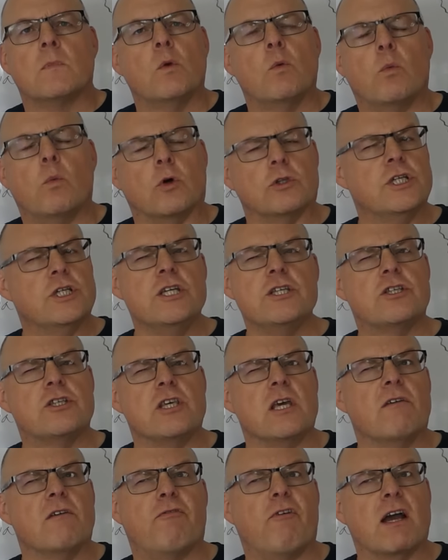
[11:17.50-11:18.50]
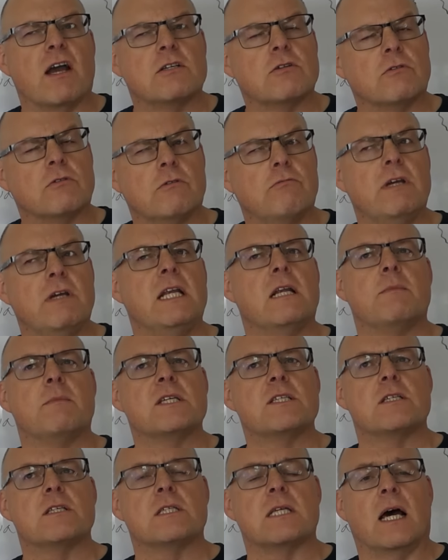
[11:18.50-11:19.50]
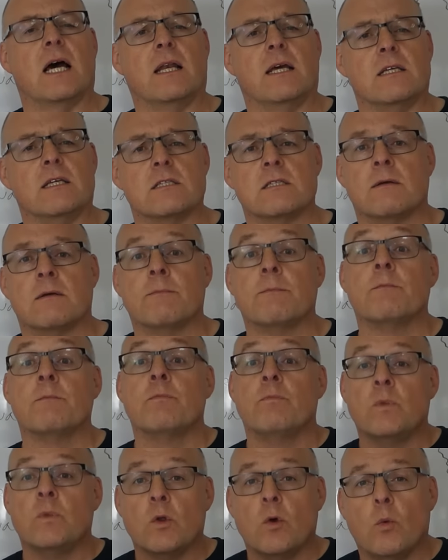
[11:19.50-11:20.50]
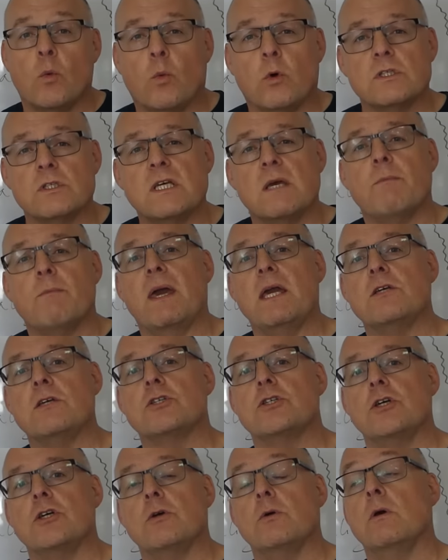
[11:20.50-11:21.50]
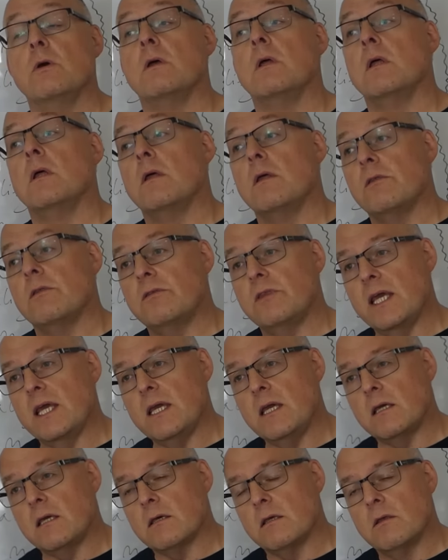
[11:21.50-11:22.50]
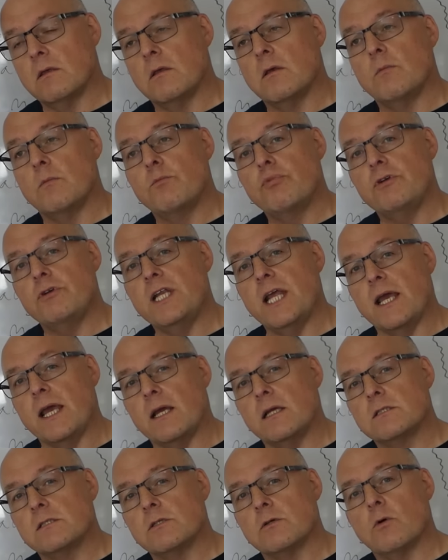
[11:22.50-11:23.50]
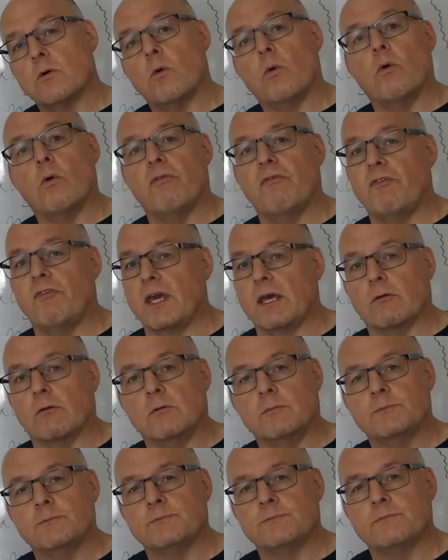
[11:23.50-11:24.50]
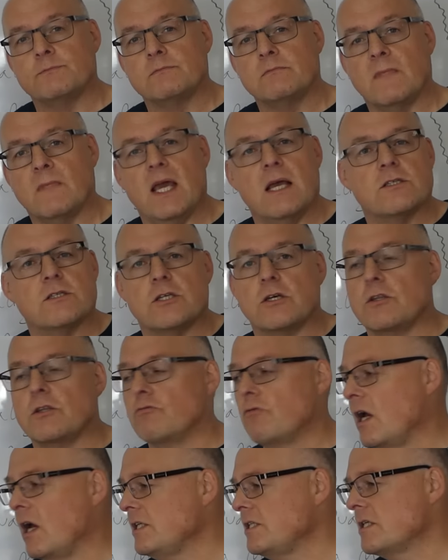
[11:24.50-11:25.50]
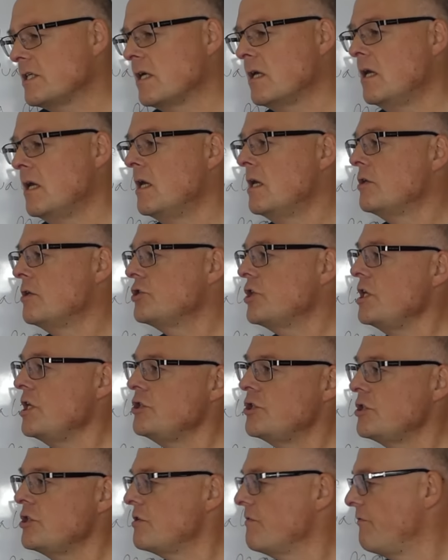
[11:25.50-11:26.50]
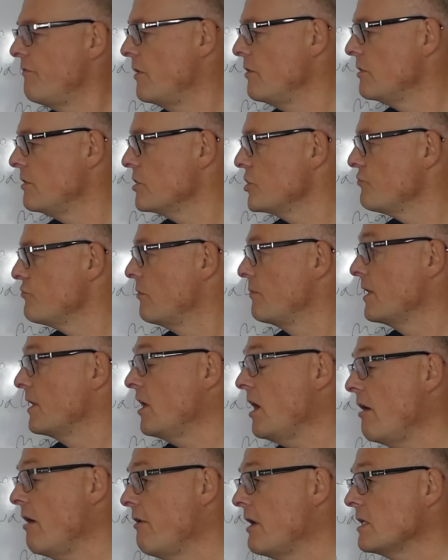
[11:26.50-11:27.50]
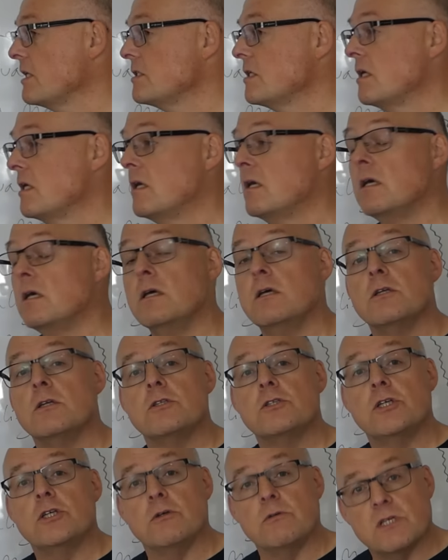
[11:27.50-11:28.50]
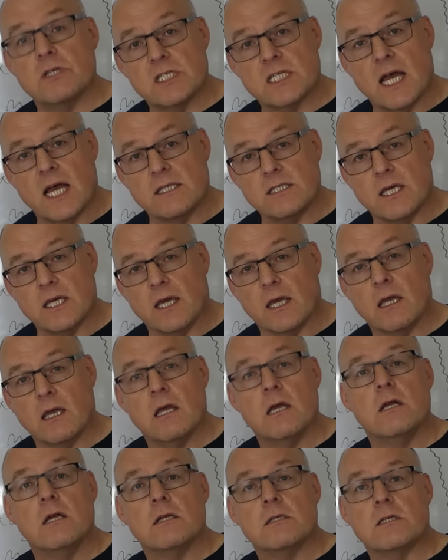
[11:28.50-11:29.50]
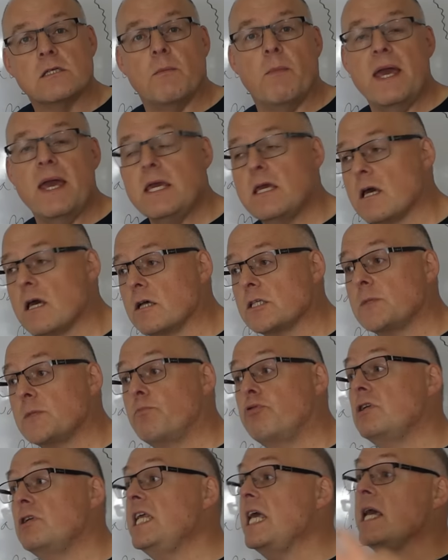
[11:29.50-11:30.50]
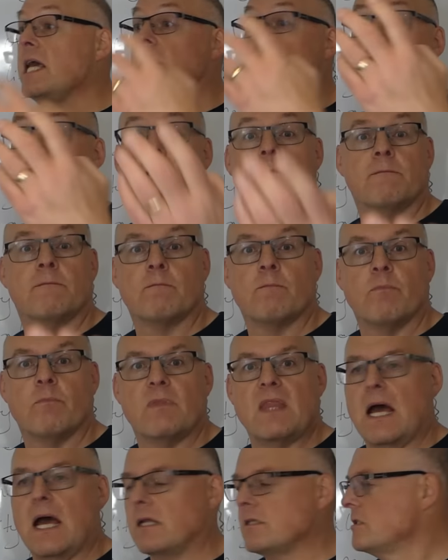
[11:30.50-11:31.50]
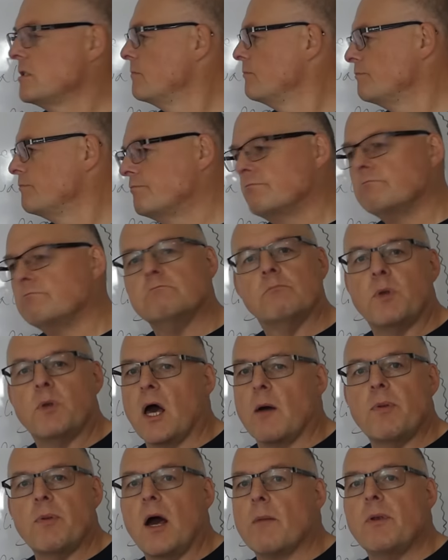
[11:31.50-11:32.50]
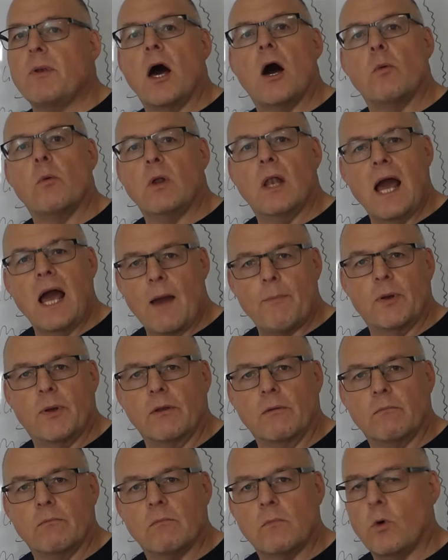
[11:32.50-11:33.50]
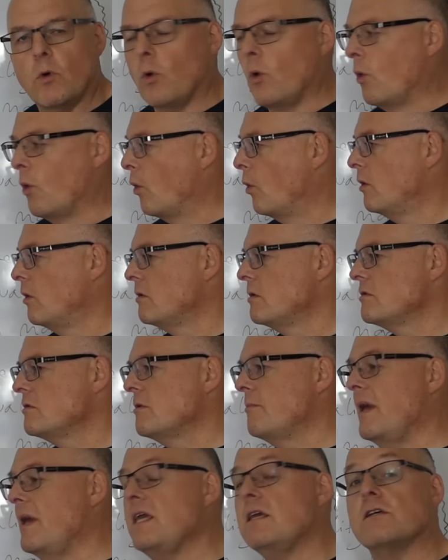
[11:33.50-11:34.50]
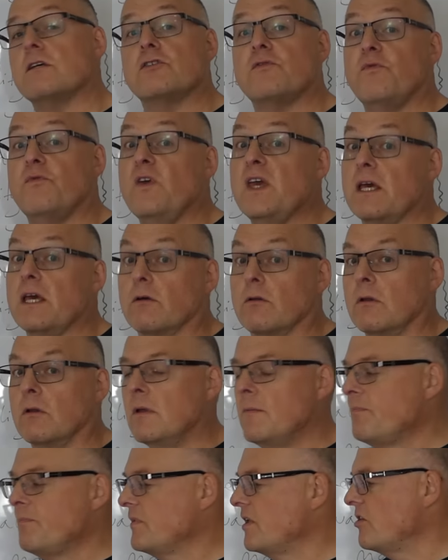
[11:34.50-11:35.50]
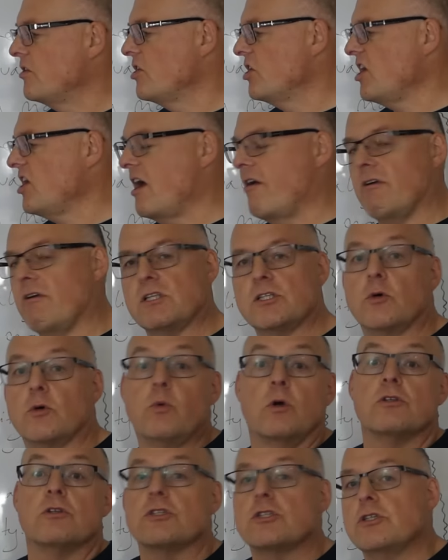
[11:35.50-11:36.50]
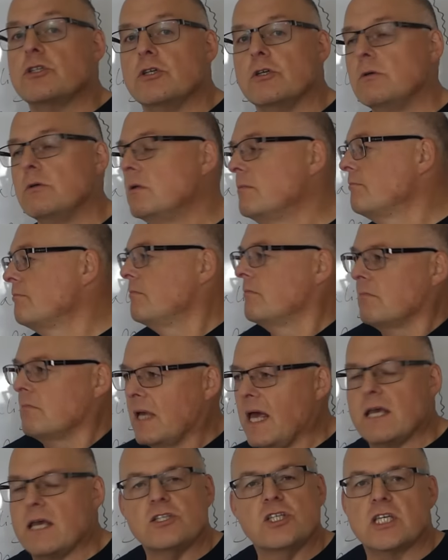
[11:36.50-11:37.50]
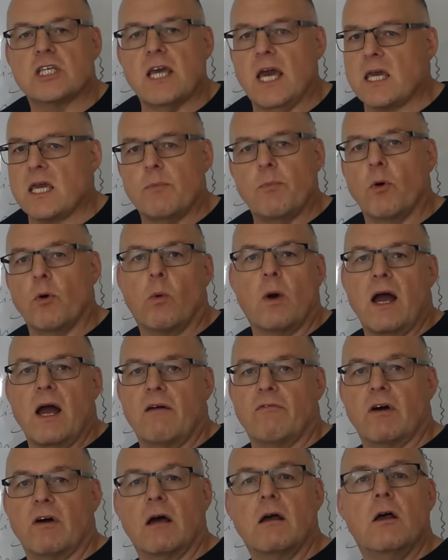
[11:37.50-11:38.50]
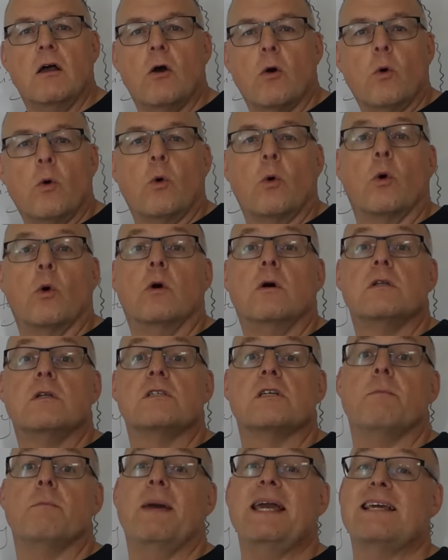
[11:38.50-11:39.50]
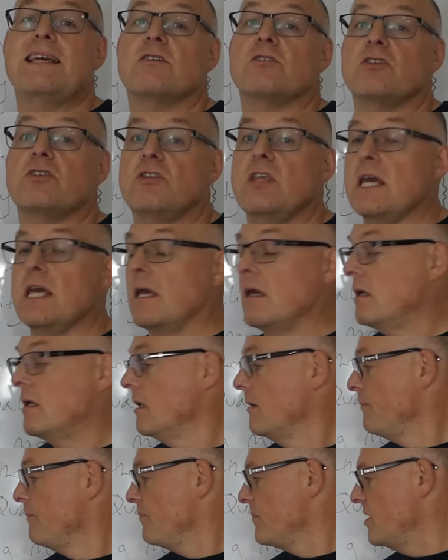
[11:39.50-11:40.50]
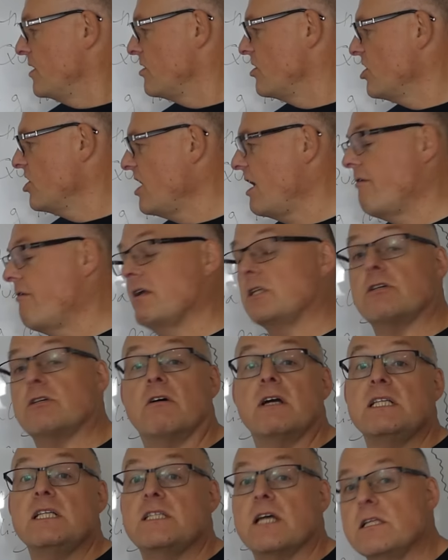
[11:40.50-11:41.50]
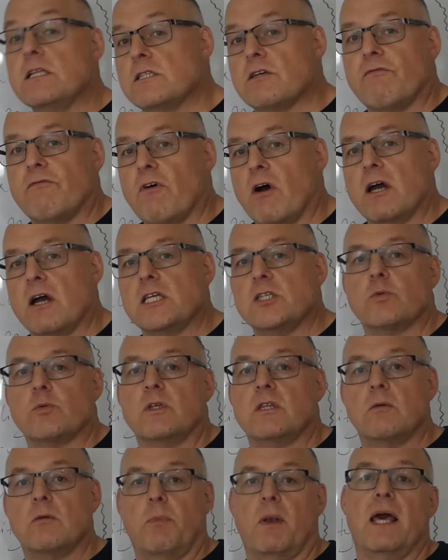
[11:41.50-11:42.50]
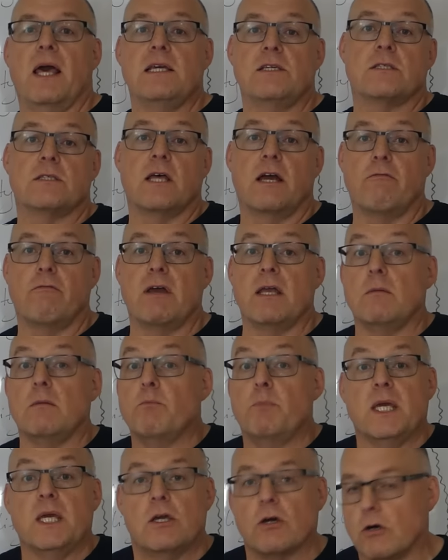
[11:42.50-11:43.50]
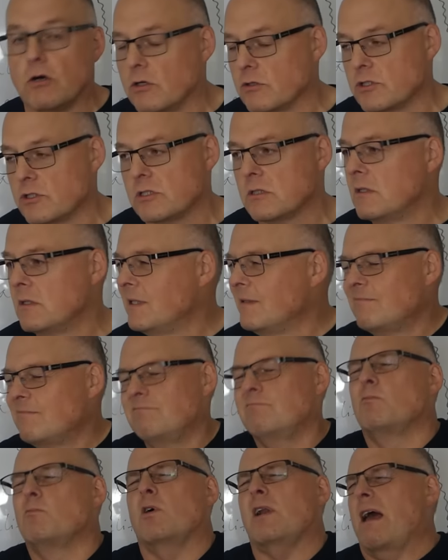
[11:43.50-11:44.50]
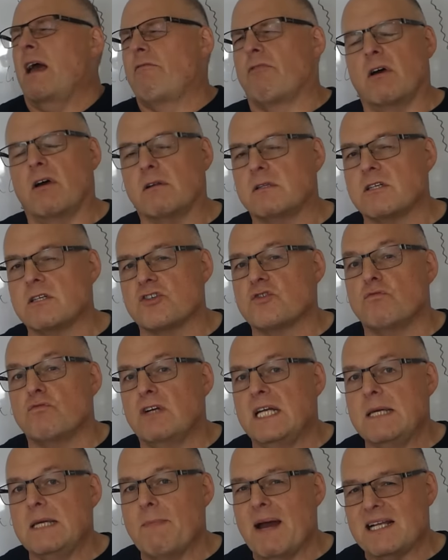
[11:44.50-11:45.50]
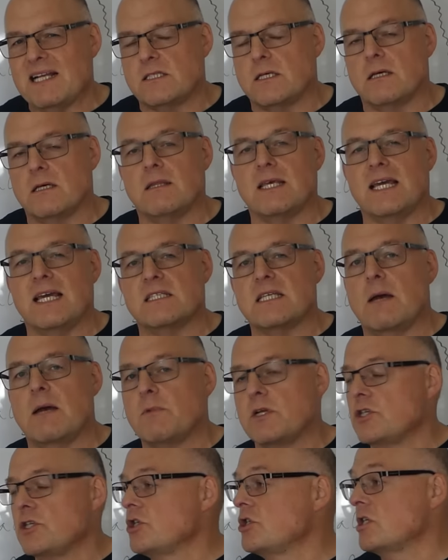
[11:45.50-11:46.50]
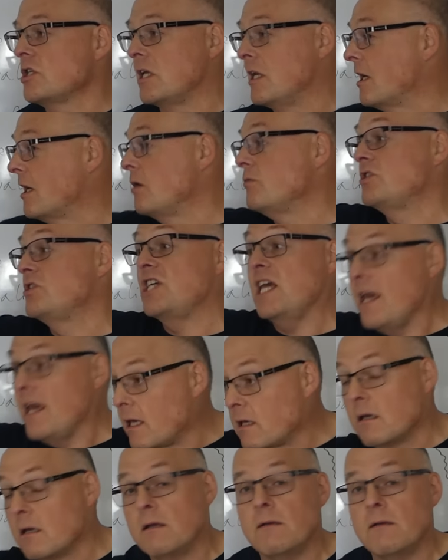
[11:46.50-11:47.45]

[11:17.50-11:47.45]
What is the effect on the reader, Mr. Salles? What it makes you think, predict or feel. Yeah, so the writer changes the focus from the character to the setting to make us predict that blah blah blah will happen or to make us feel that the character wants to escape or whatever, or to make us think that the character identifies with the place they're in because whatever, it doesn't really matter. The examiner's just going to go tick.